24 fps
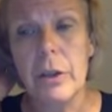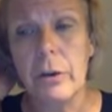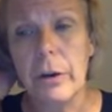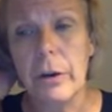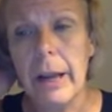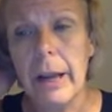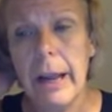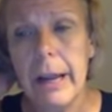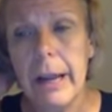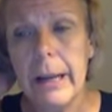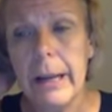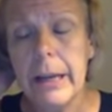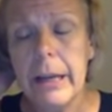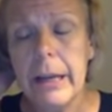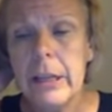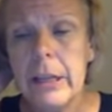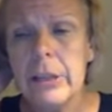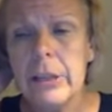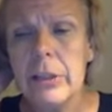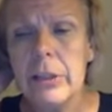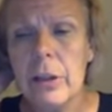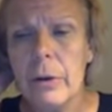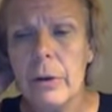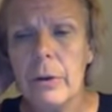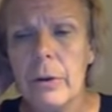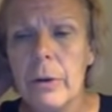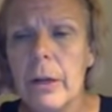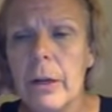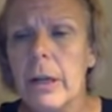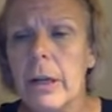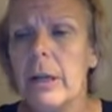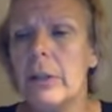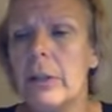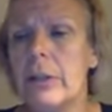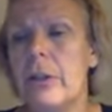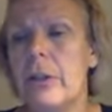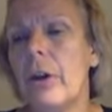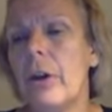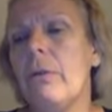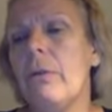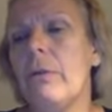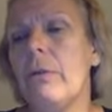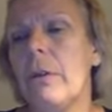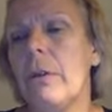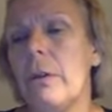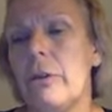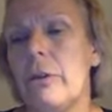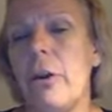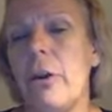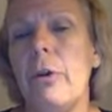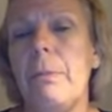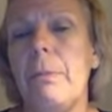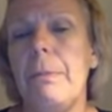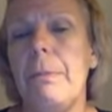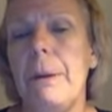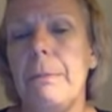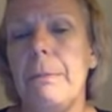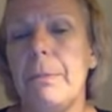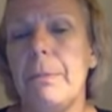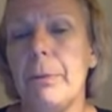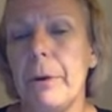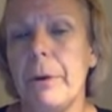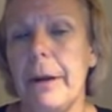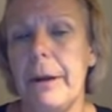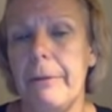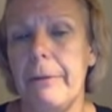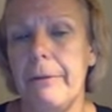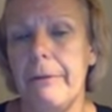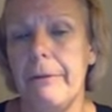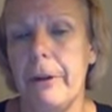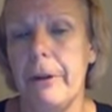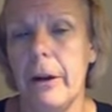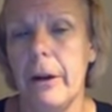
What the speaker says: Okay, so don't be brief